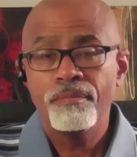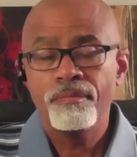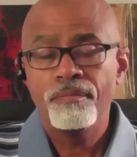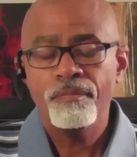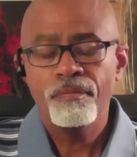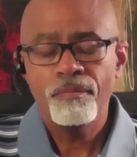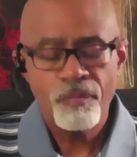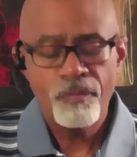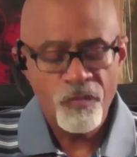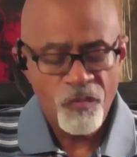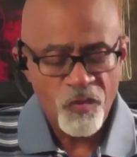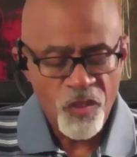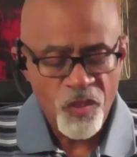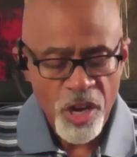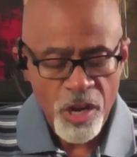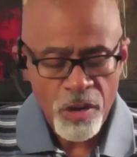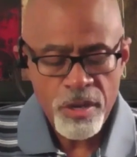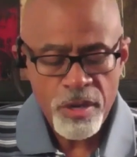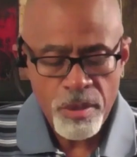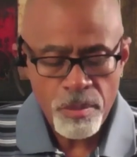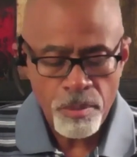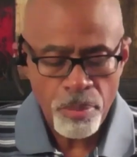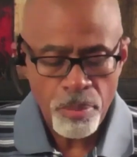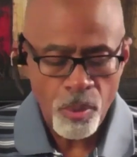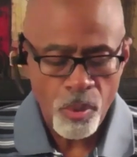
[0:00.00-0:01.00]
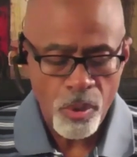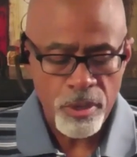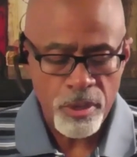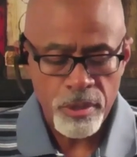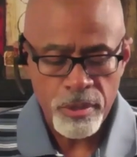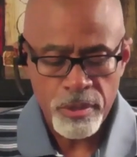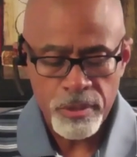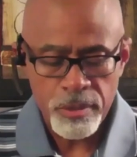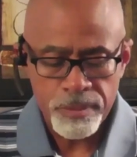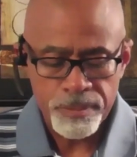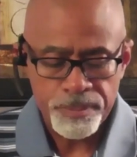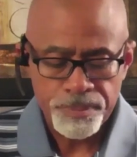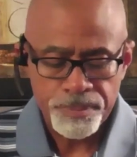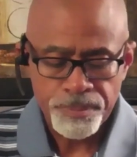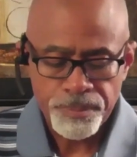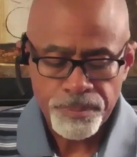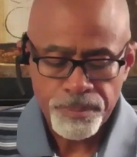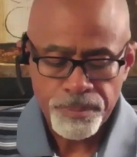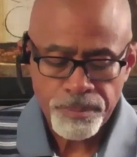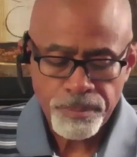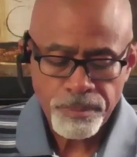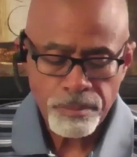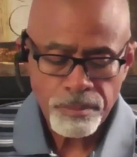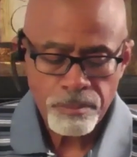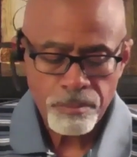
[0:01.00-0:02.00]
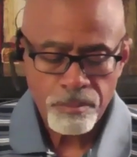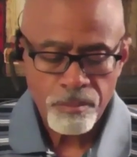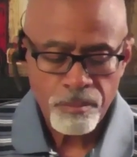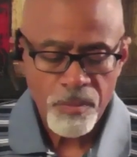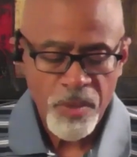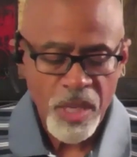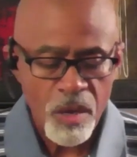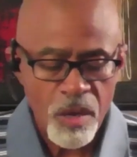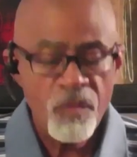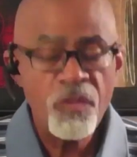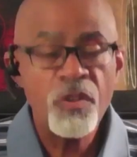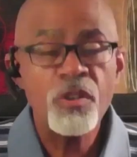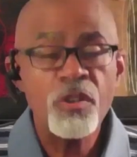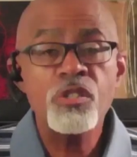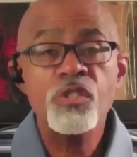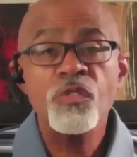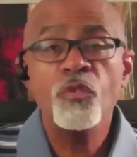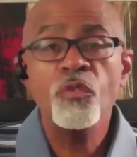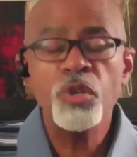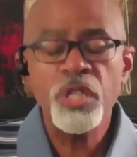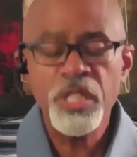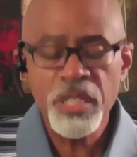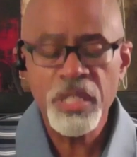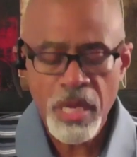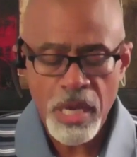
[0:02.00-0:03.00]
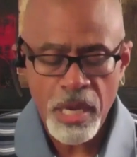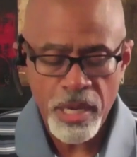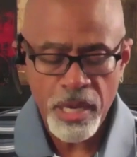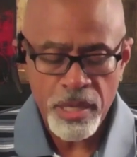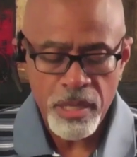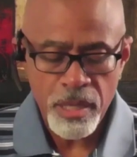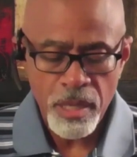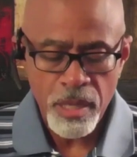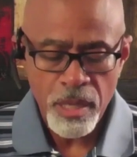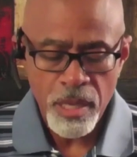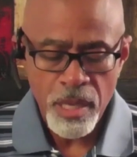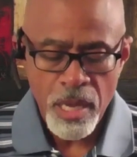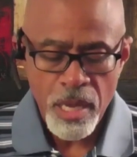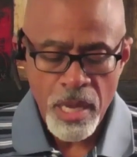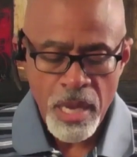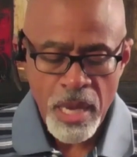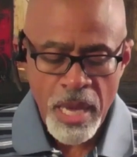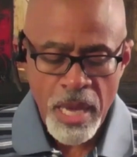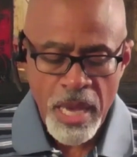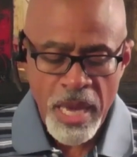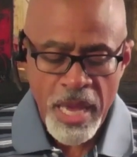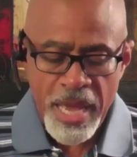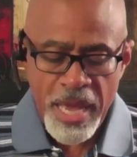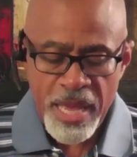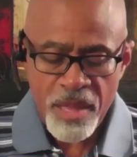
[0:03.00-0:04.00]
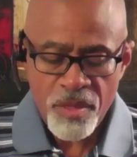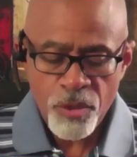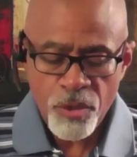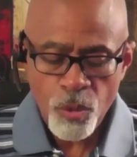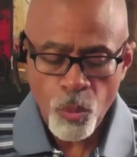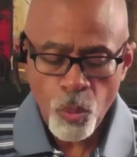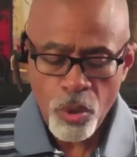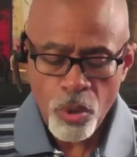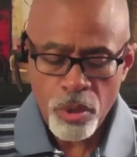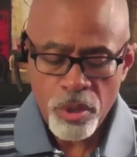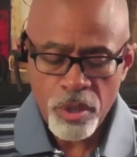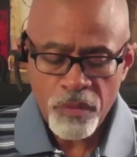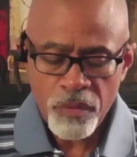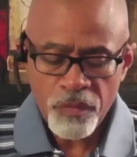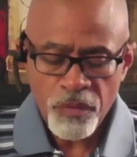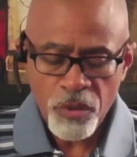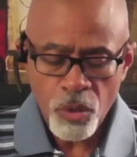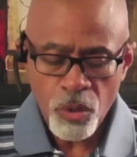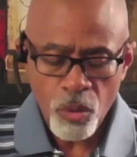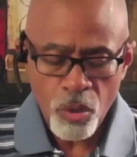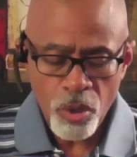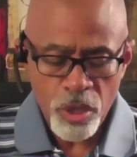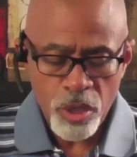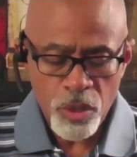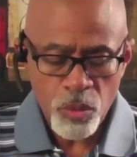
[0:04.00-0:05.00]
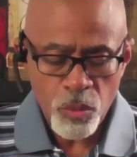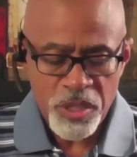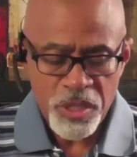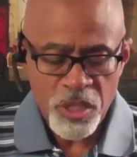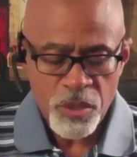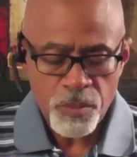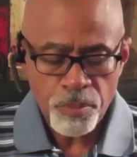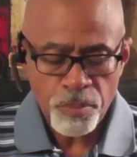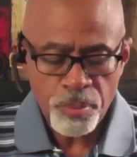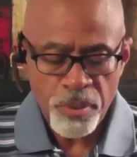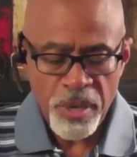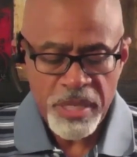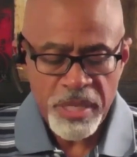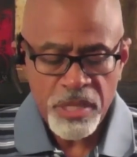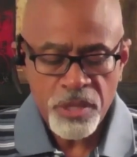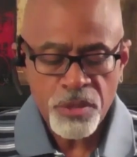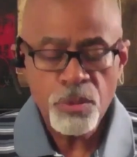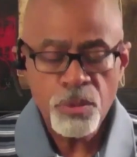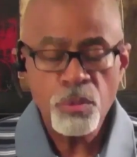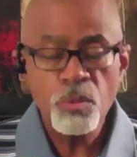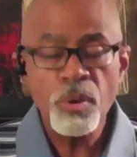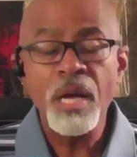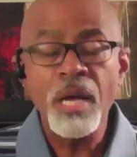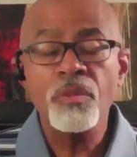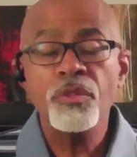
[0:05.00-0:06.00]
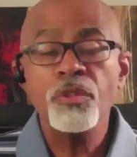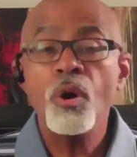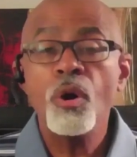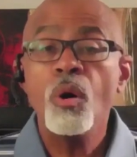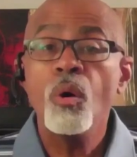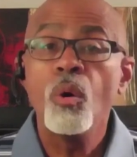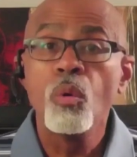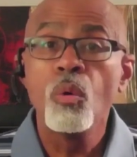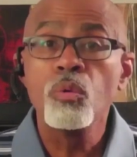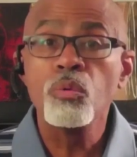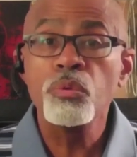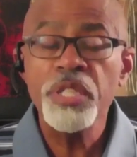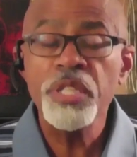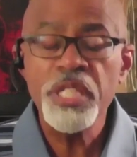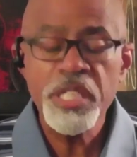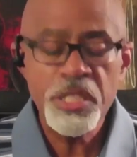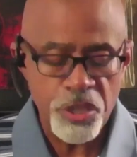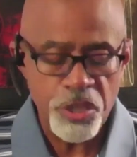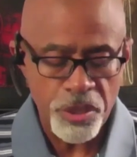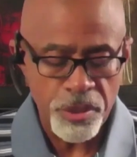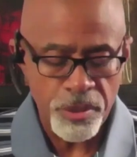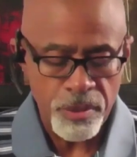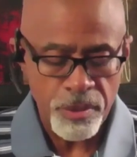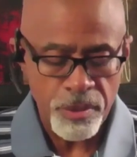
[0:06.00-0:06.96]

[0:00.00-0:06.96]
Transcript: Very important. Verse 49. And the word of the Lord was spreading throughout the whole region.